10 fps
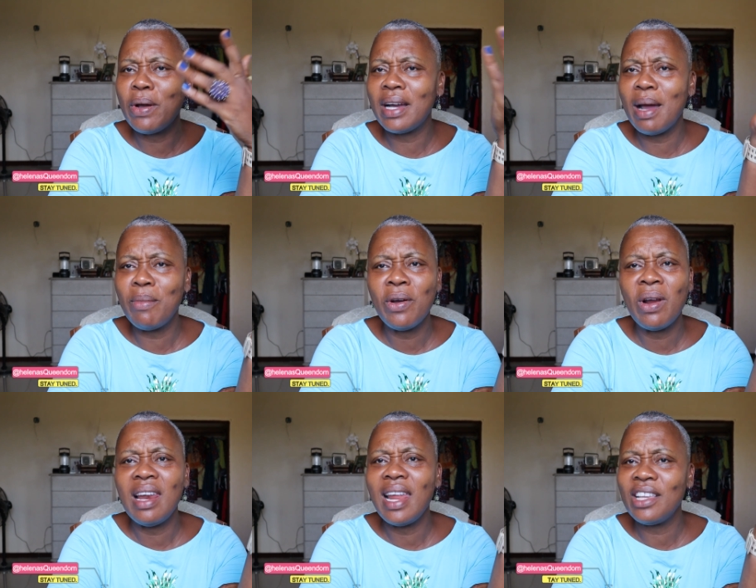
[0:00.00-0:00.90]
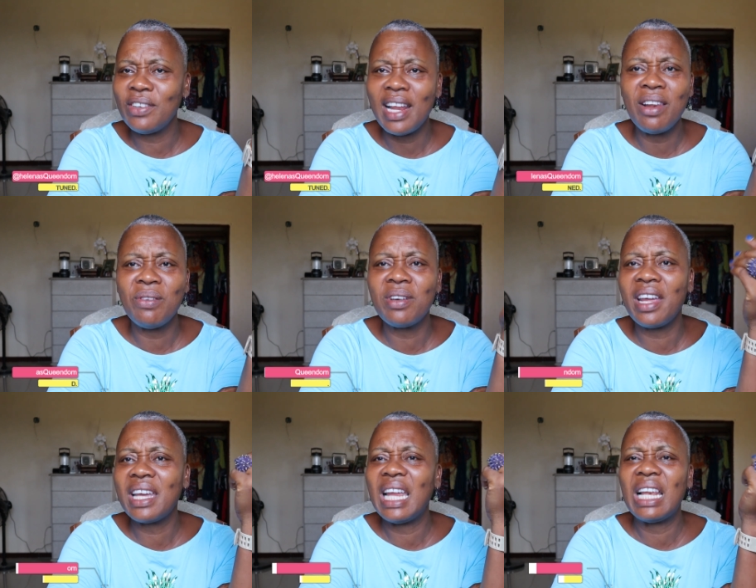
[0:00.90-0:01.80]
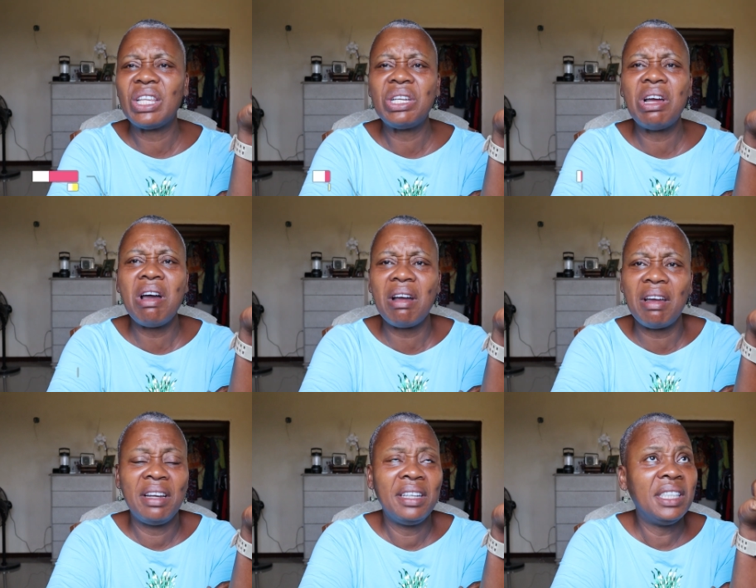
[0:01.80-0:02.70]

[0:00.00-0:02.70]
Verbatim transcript: up come with her lecture. That little girl can talk.